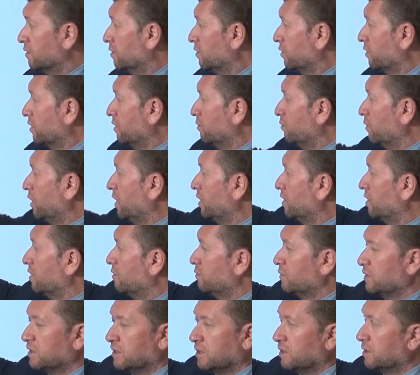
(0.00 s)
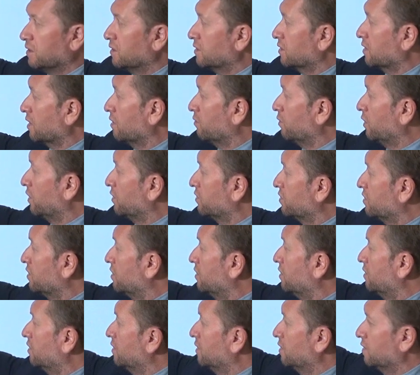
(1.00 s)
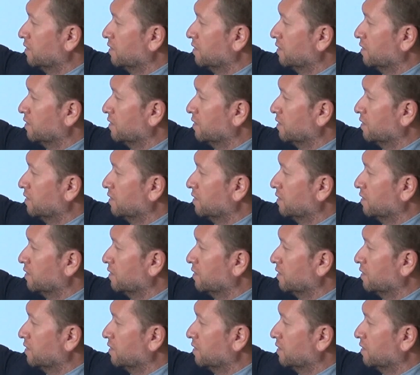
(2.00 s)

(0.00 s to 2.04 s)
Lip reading: Okay, my name is Idris Kabalci.